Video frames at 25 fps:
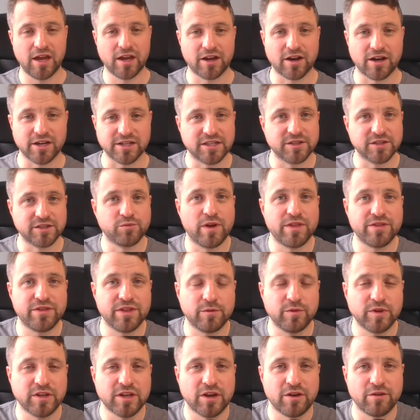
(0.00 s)
Guys, there's one
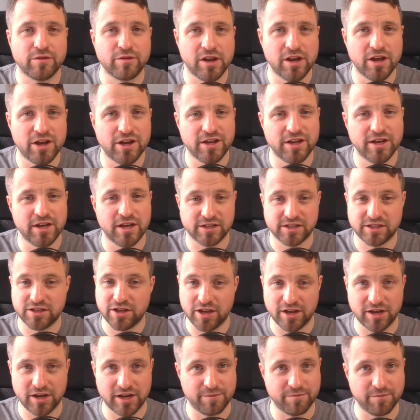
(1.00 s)
thing we don't learn,
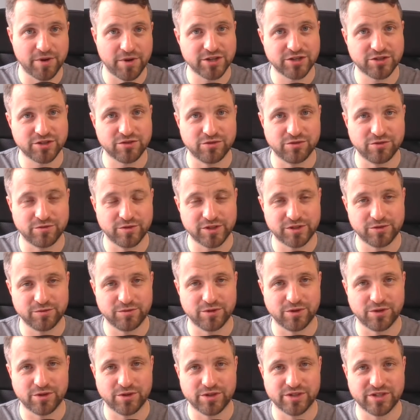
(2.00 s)
certainly in my school, which
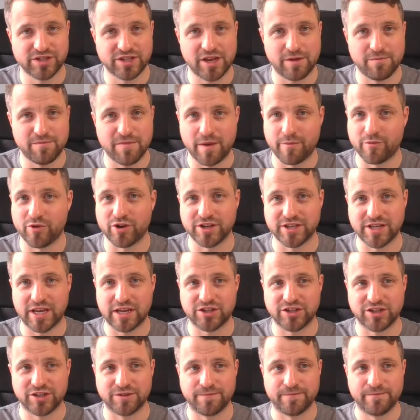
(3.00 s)
was
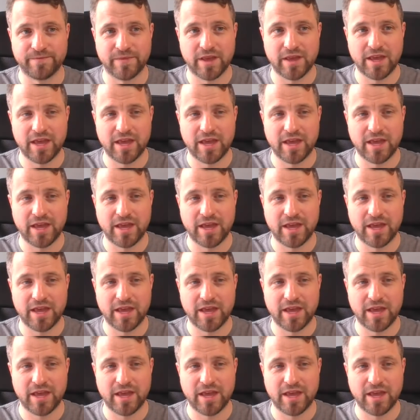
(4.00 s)
memorization.